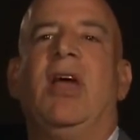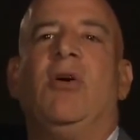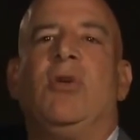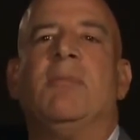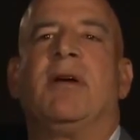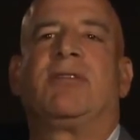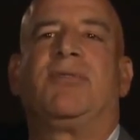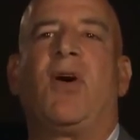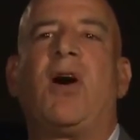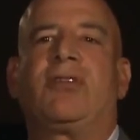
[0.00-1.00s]
we must
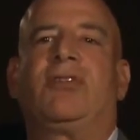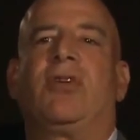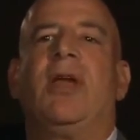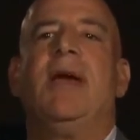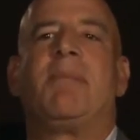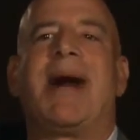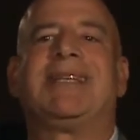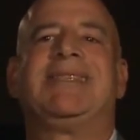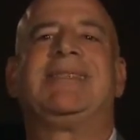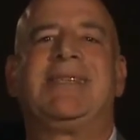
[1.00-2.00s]
foster
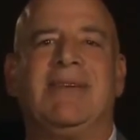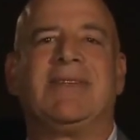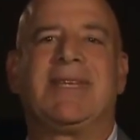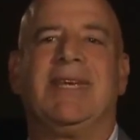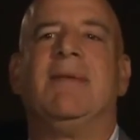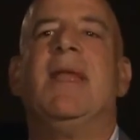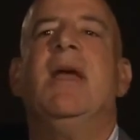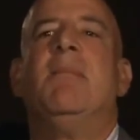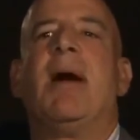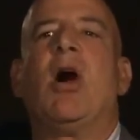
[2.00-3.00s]
positivity
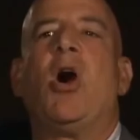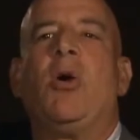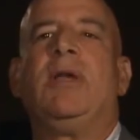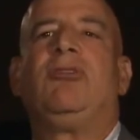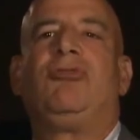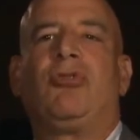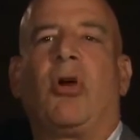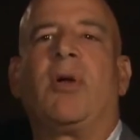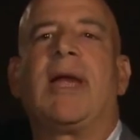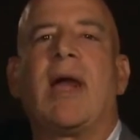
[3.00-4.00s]
by always
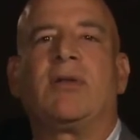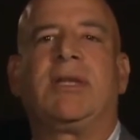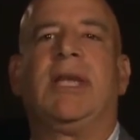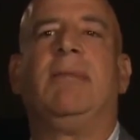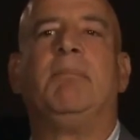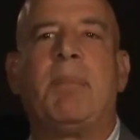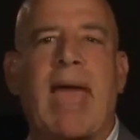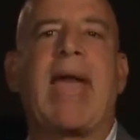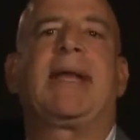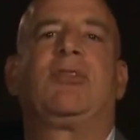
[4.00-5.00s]
drawing our team
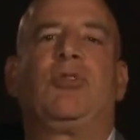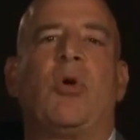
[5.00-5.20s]
back to